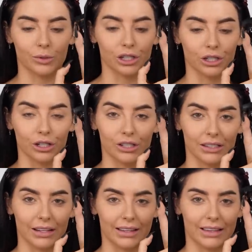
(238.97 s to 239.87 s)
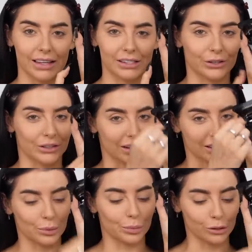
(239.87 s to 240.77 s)
which looks like this. You've got a
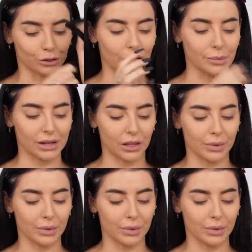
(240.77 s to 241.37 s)
nice little blue stripe down the